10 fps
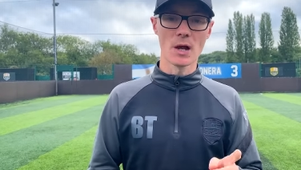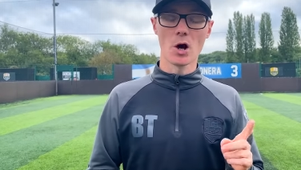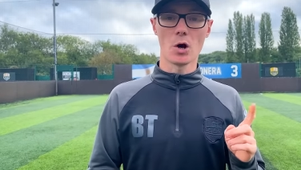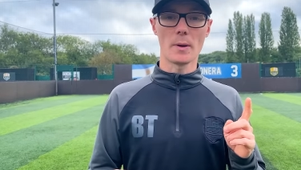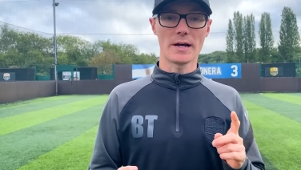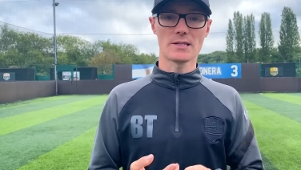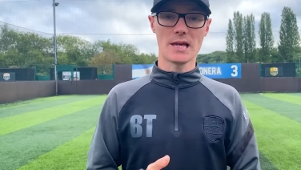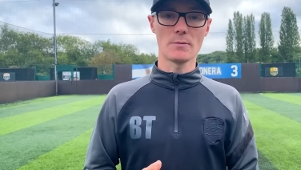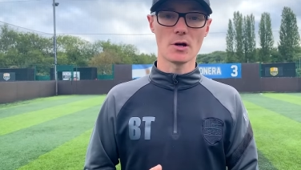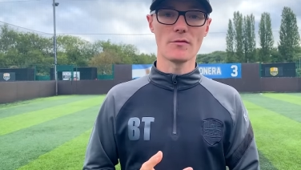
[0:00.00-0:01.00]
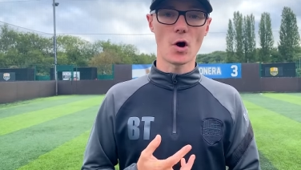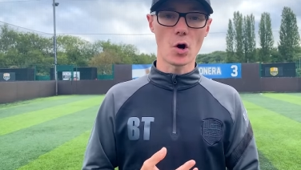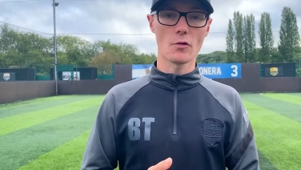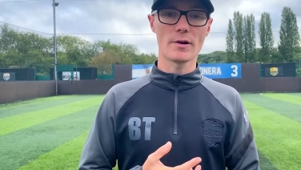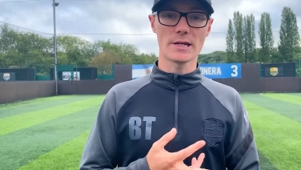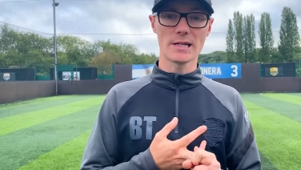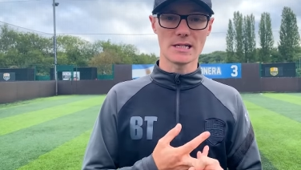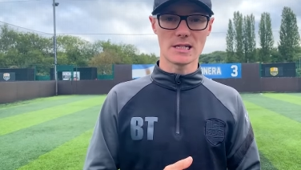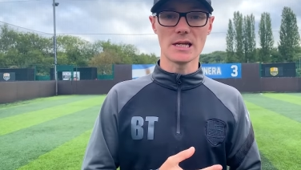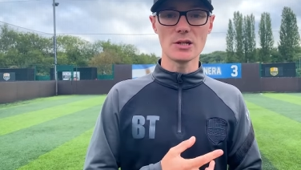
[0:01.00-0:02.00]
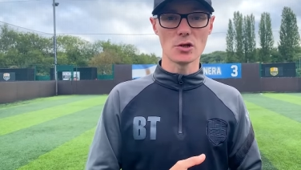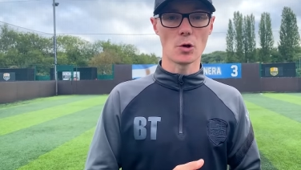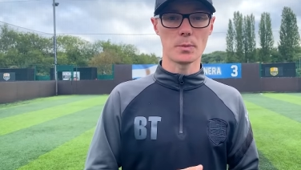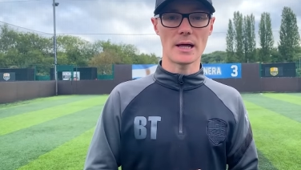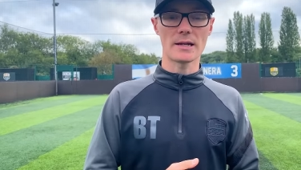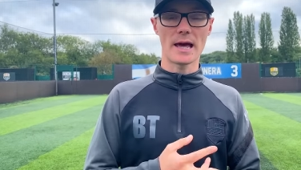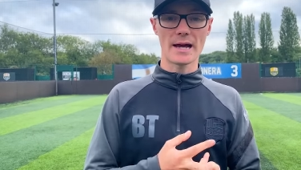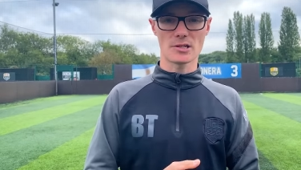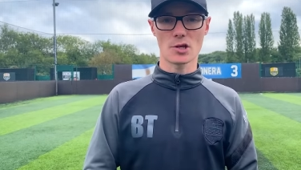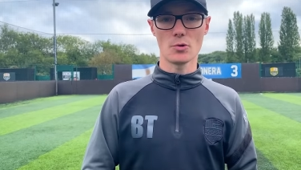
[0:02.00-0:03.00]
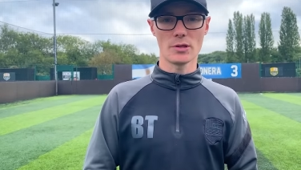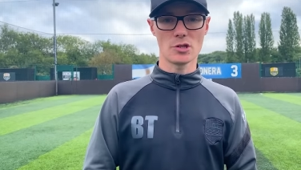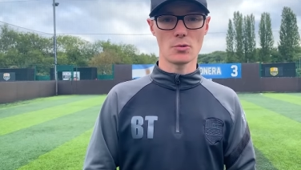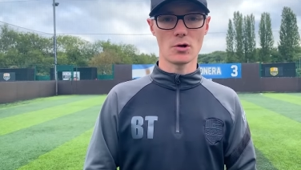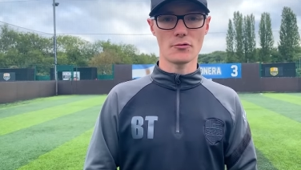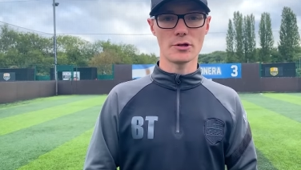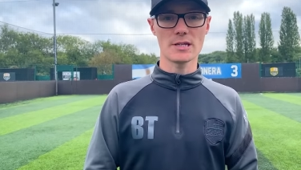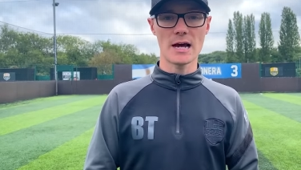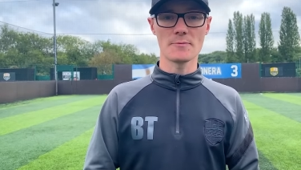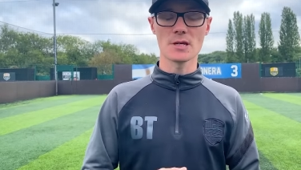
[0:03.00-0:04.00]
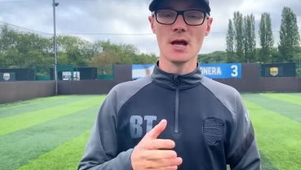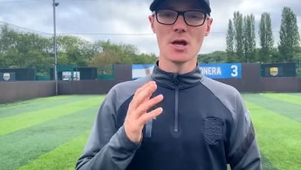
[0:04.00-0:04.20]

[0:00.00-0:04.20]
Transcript: or by a team that have already seen your plan executed two or three times.